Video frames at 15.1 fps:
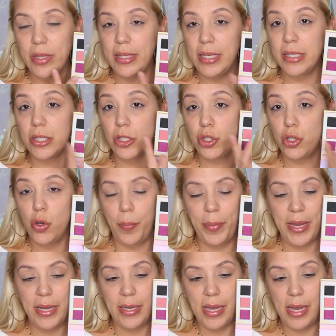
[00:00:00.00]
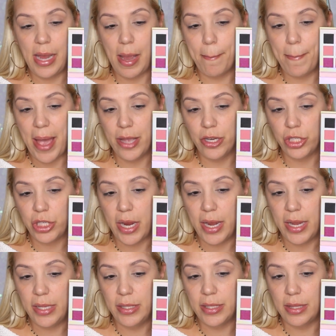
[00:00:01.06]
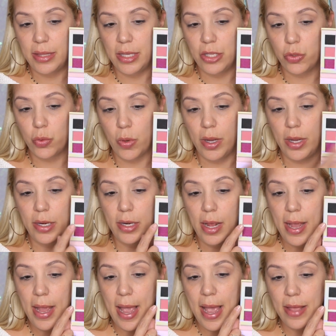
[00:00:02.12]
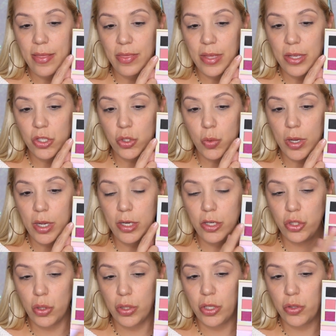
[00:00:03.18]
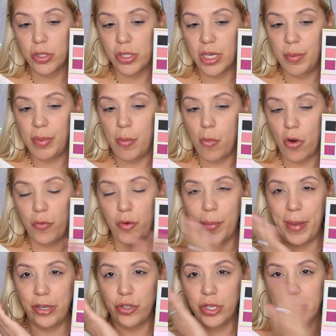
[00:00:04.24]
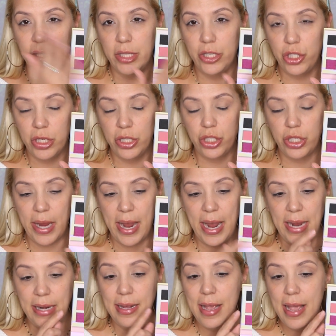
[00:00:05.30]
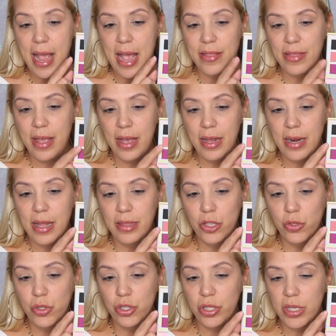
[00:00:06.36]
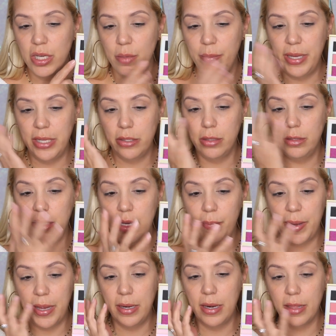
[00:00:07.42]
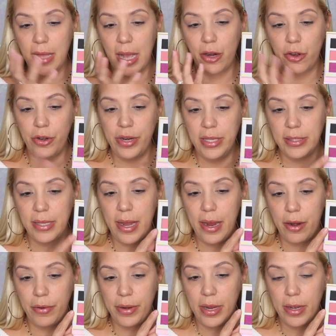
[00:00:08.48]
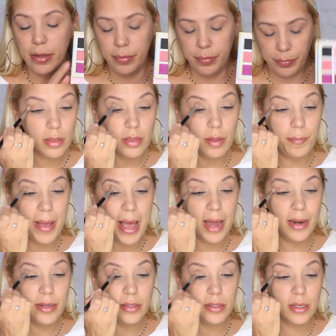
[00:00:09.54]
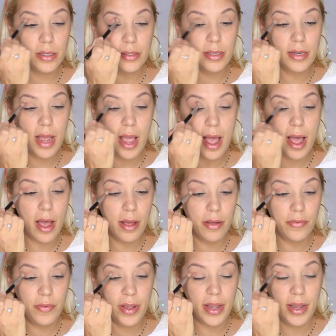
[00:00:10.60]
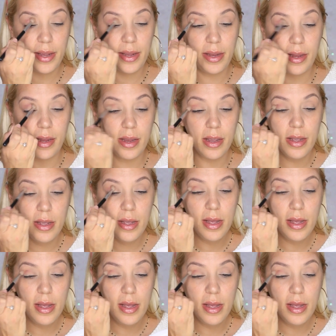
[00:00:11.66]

with these two pinky matte shades, this one and this one. So this one's gonna be more for my transition shade, and then this one's just gonna be to deepen that crease area. The palette doesn't have a